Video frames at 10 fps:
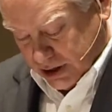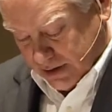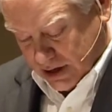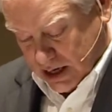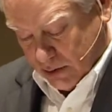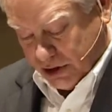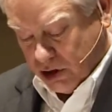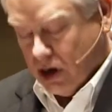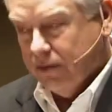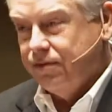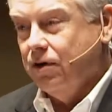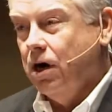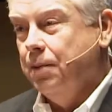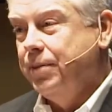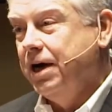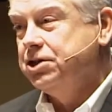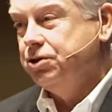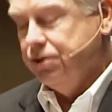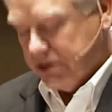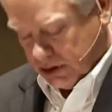have a high regard for our
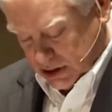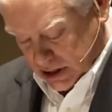pastors